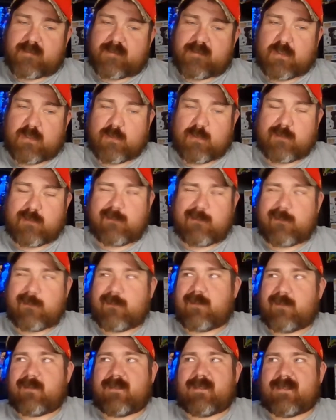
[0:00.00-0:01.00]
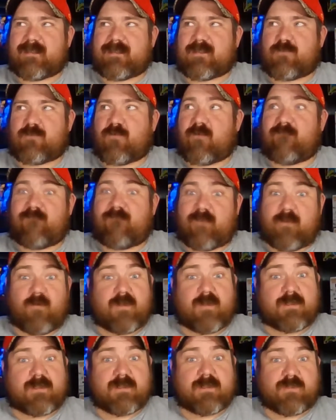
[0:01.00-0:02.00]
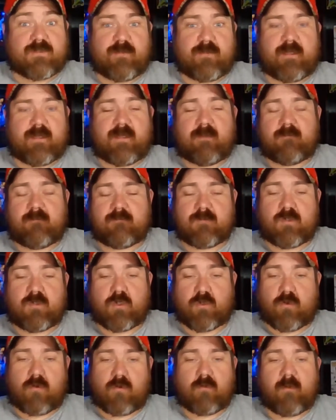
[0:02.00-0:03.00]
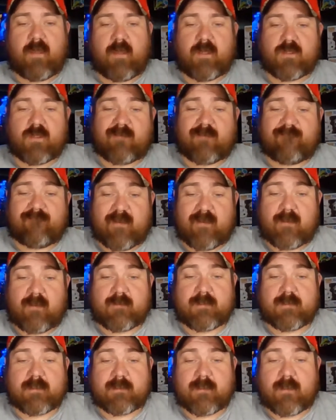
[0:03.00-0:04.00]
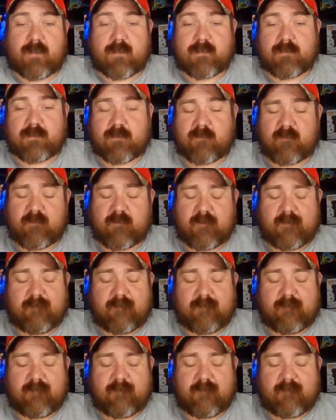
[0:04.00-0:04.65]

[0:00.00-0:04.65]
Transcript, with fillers: So it's pretty funny watching three grown men try to figure out TikTok. So,